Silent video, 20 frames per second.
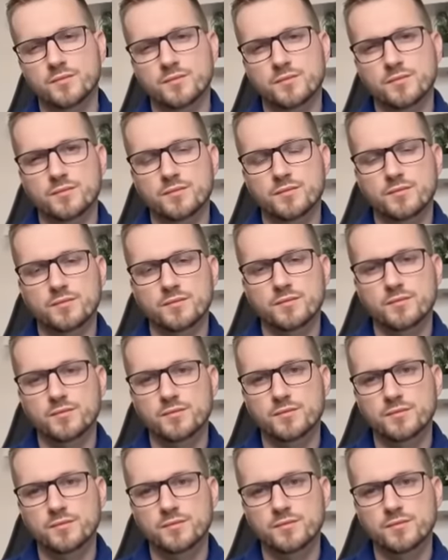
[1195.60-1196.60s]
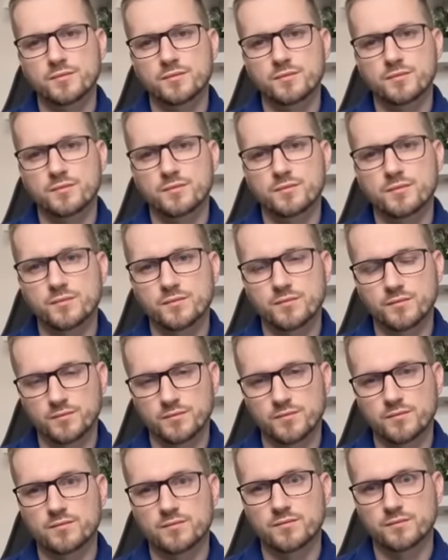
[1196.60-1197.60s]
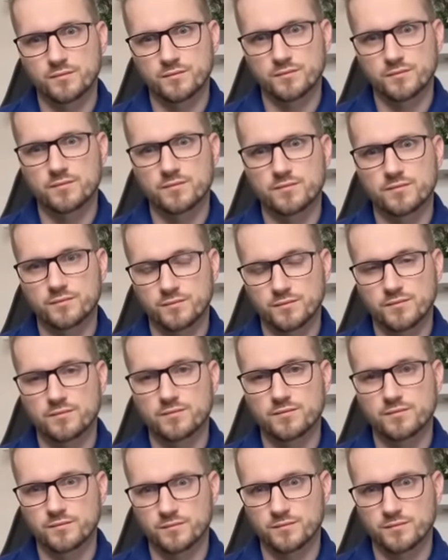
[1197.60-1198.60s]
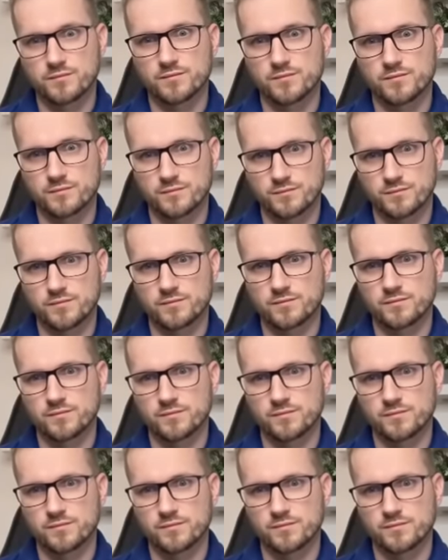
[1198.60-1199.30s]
(not speaking)